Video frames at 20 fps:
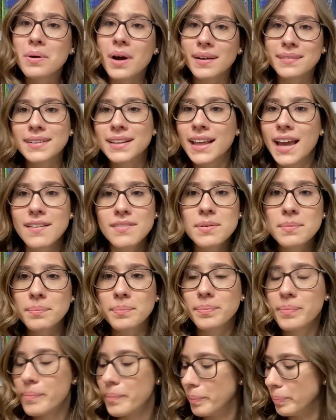I really
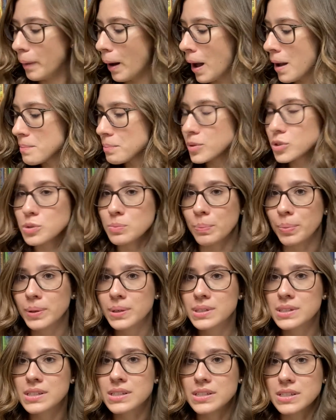haven't bought much
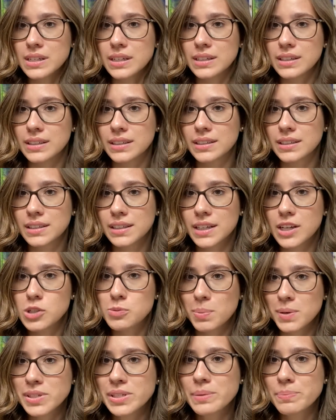books this year,
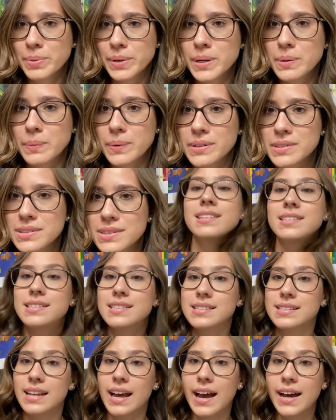especially pretty ones. This
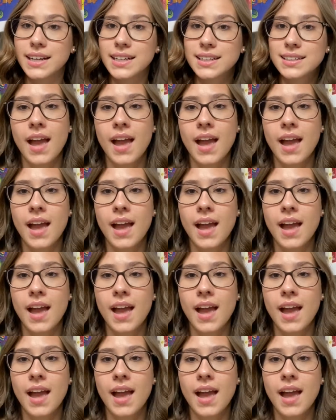is sad.